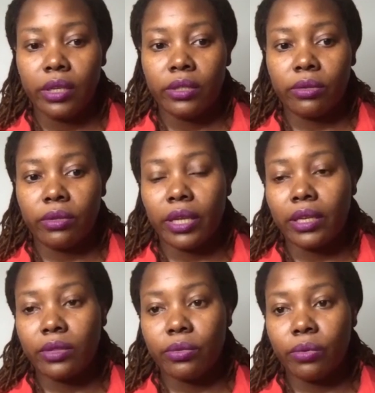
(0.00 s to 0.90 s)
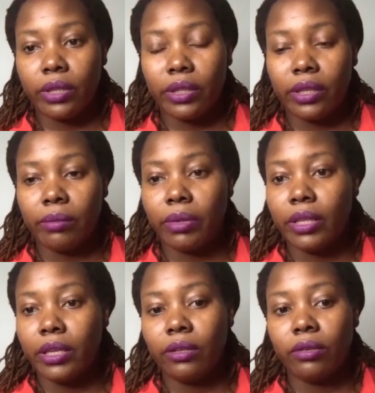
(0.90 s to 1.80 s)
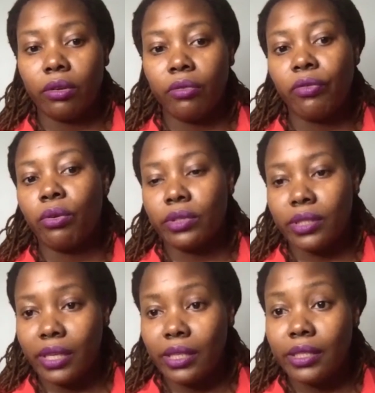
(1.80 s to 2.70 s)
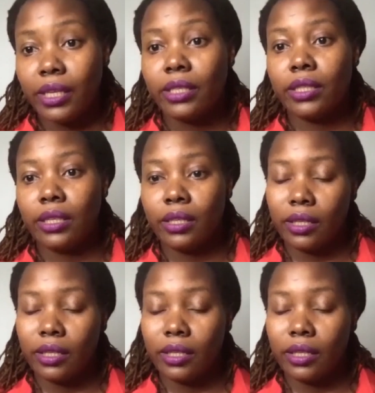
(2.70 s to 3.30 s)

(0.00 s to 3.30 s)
So that is one thing. But then, of course, sanitation,